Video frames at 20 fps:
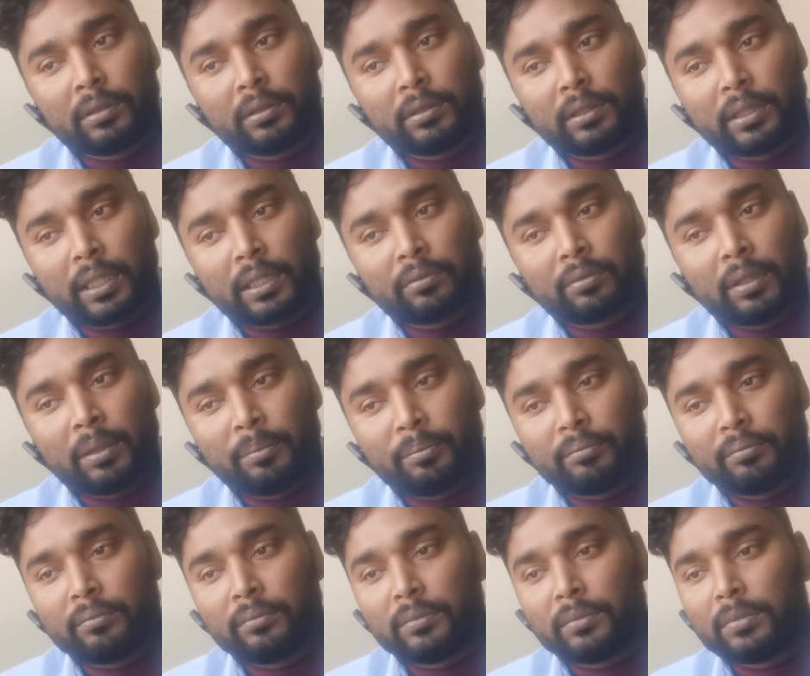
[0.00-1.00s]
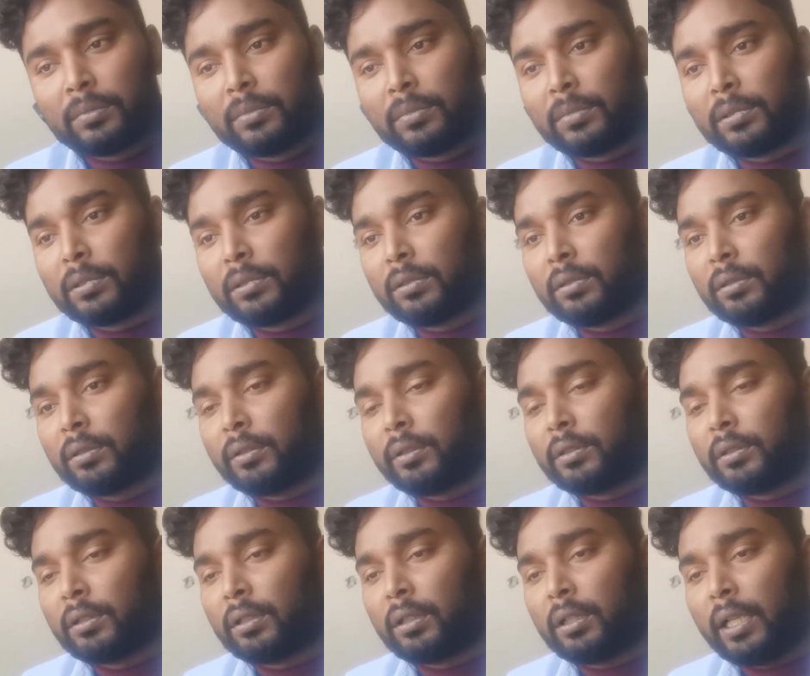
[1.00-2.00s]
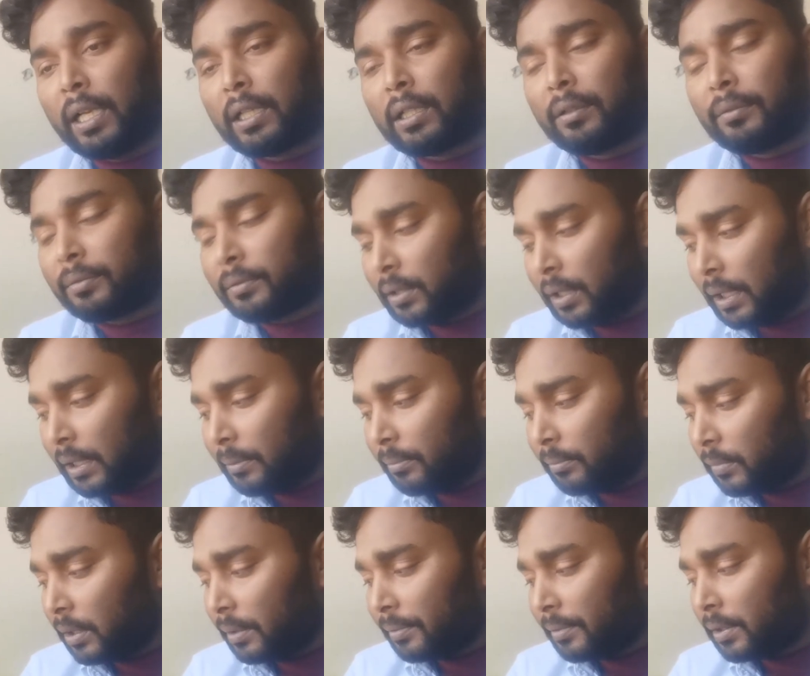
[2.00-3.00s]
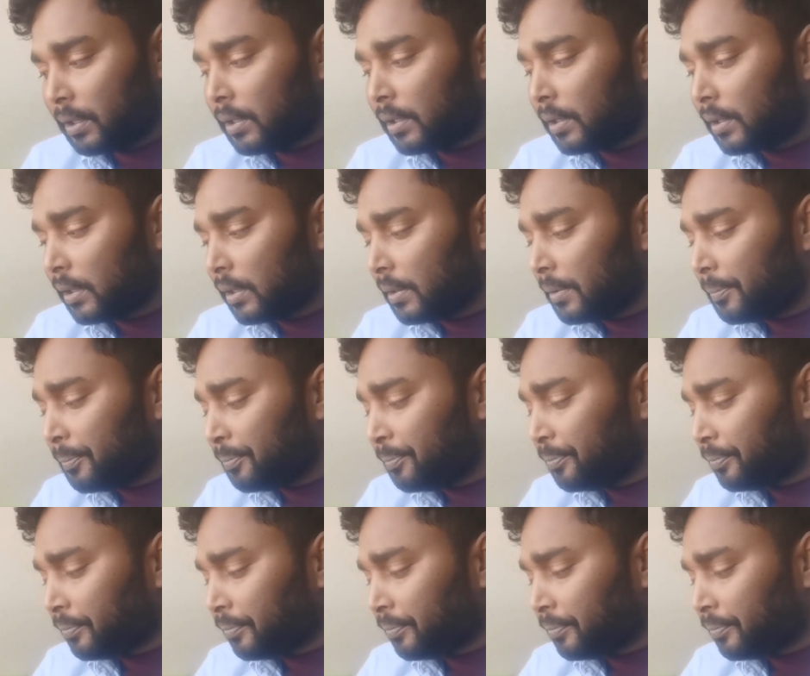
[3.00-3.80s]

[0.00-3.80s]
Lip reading: That's why the lack of time, efficiency.